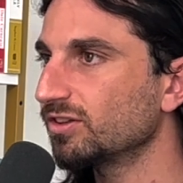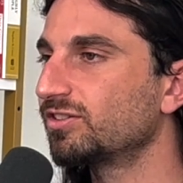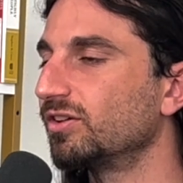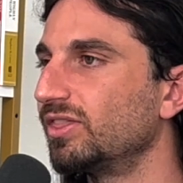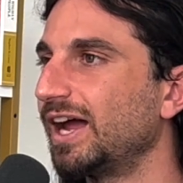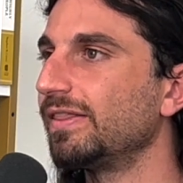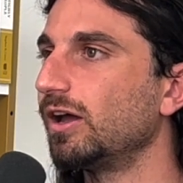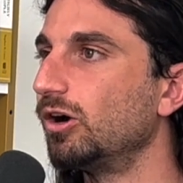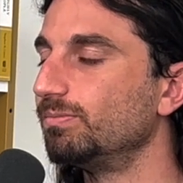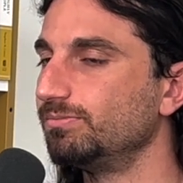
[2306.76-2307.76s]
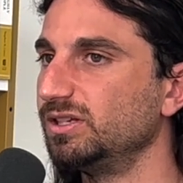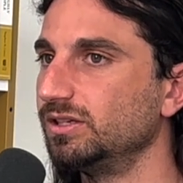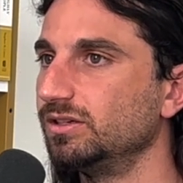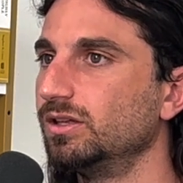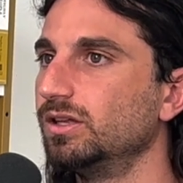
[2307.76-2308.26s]
So that helped
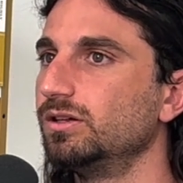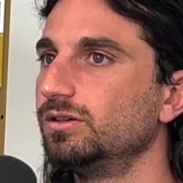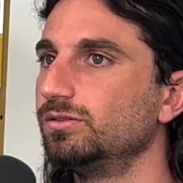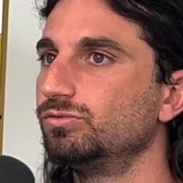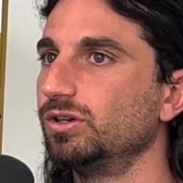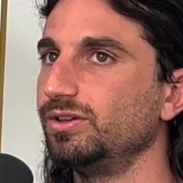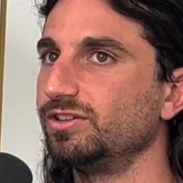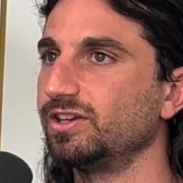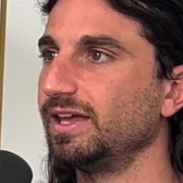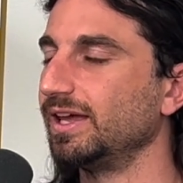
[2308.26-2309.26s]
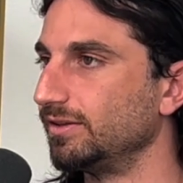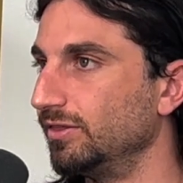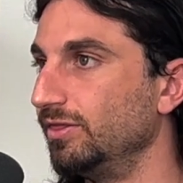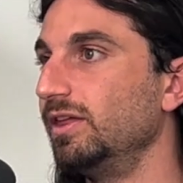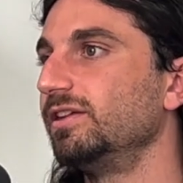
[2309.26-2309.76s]
me really say, hey,
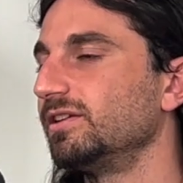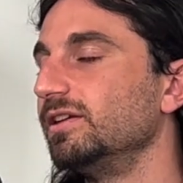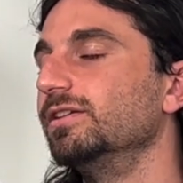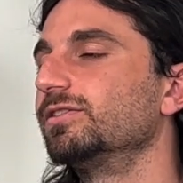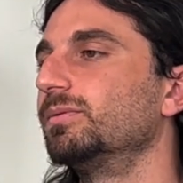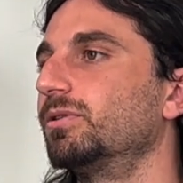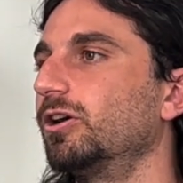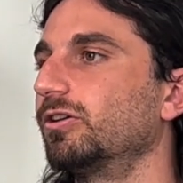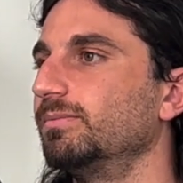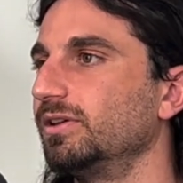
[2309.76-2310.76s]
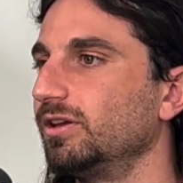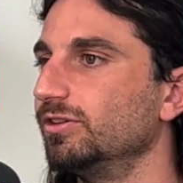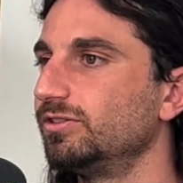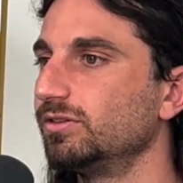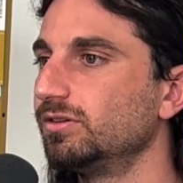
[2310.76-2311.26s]
this is the program to go
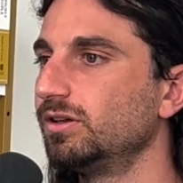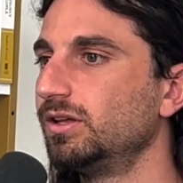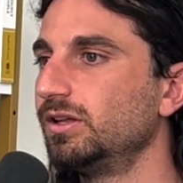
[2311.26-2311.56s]
to.